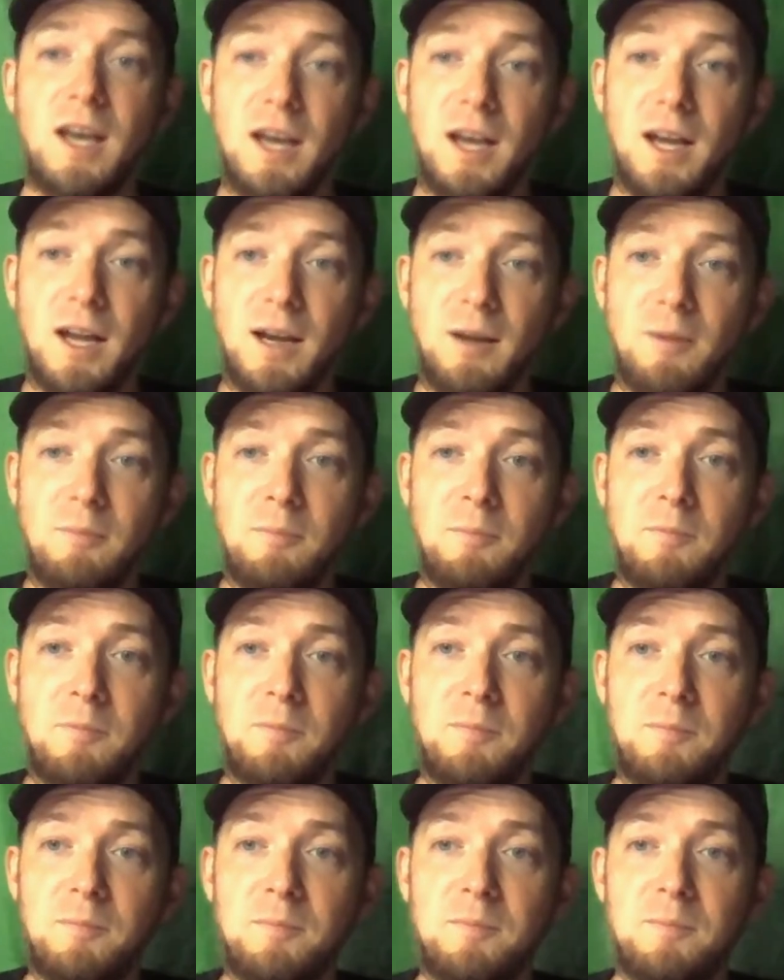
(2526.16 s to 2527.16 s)
um,
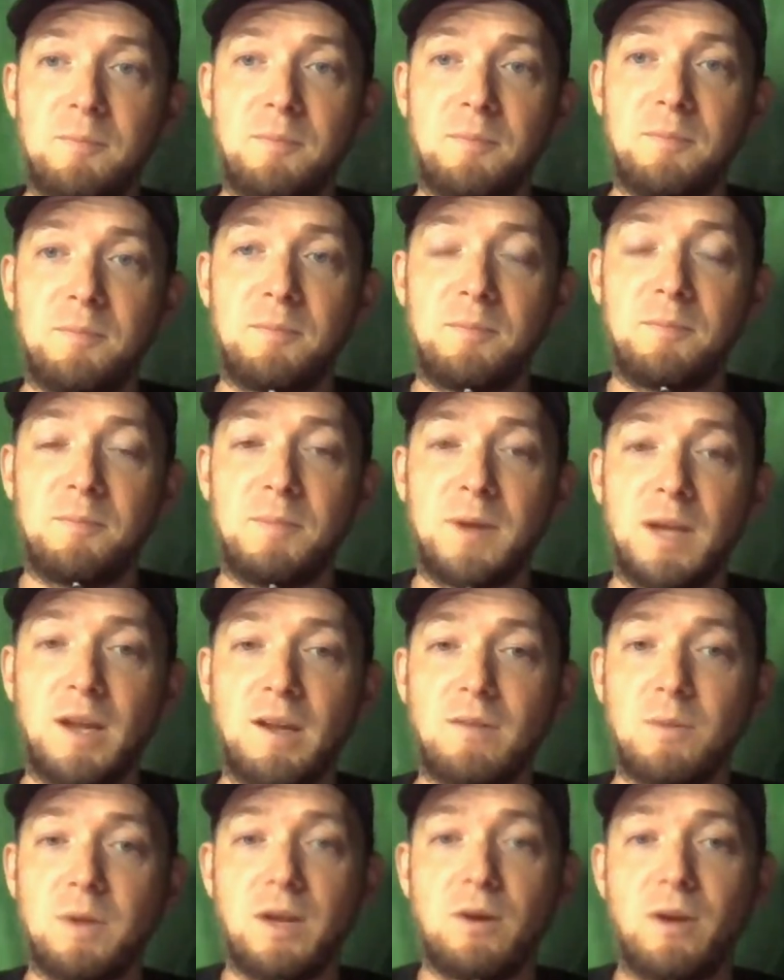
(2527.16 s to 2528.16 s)

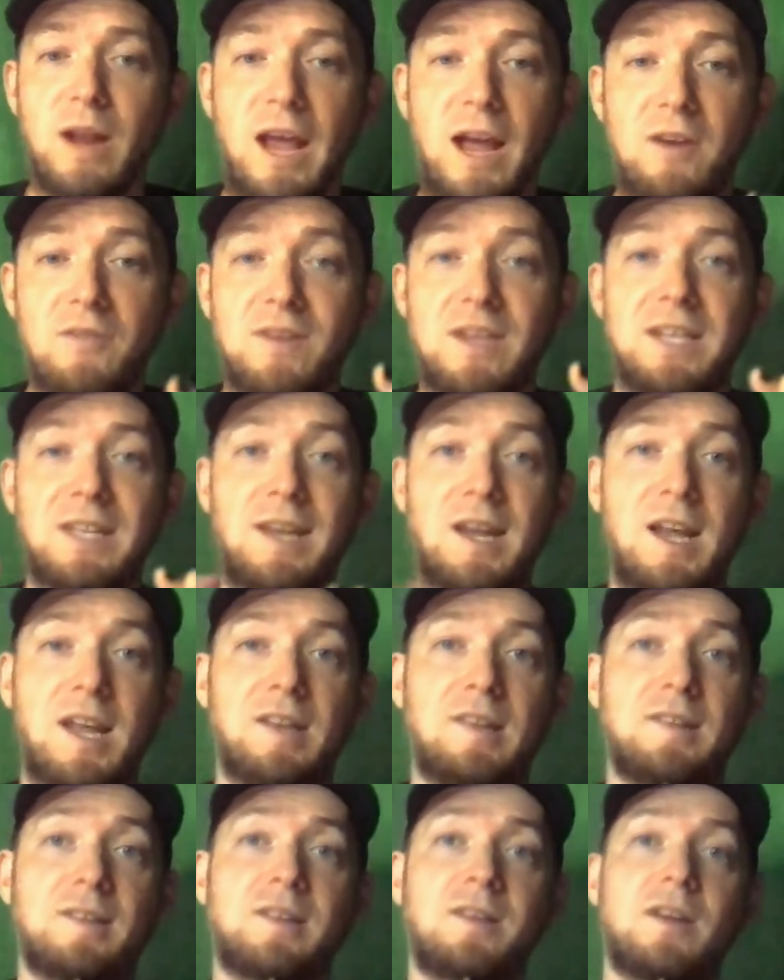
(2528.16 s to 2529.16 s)
because we don't have to
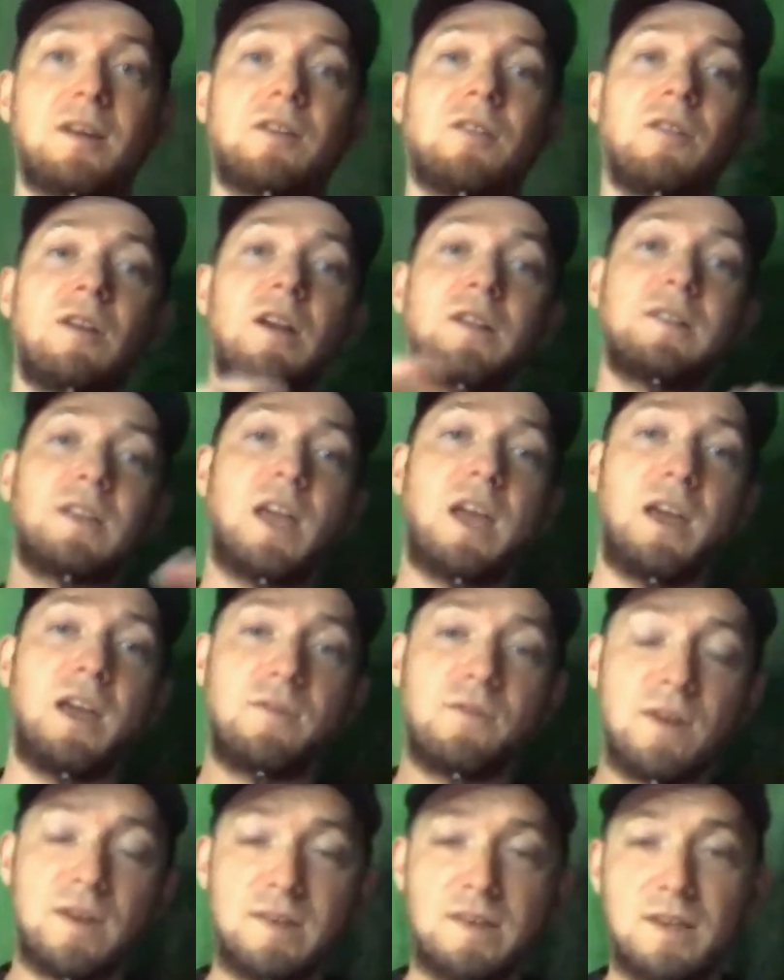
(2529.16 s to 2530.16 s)
test across
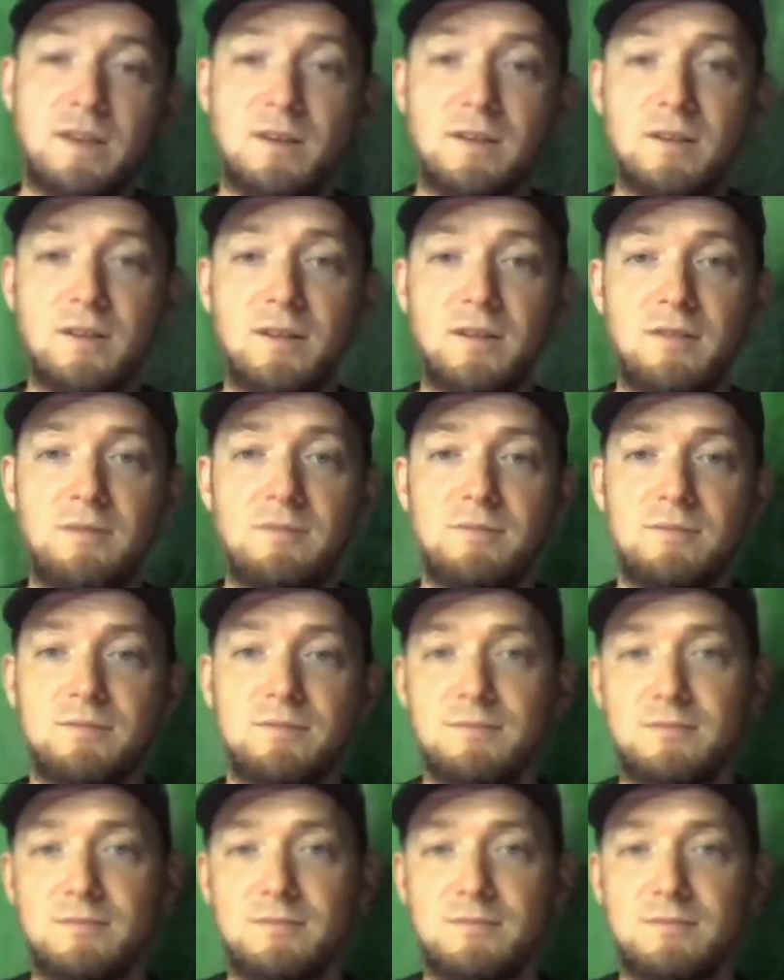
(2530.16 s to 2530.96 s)
every single